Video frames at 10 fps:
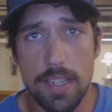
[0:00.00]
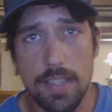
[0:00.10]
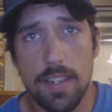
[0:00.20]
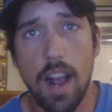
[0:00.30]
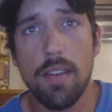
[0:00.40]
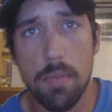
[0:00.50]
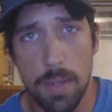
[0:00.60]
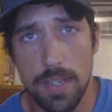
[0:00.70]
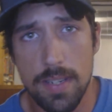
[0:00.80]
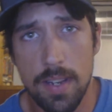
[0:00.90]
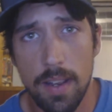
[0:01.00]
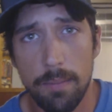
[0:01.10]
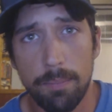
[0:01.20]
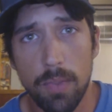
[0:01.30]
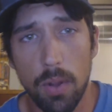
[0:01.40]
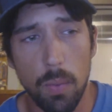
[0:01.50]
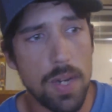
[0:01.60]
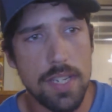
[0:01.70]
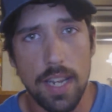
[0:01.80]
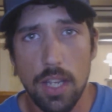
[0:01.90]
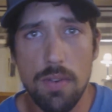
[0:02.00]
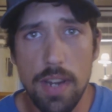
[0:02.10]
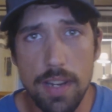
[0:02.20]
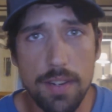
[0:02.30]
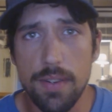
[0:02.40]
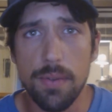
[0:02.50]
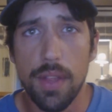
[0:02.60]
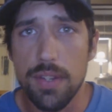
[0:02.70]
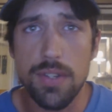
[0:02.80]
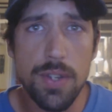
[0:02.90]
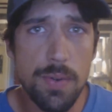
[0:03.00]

These governments are the ones saying, you need to do this,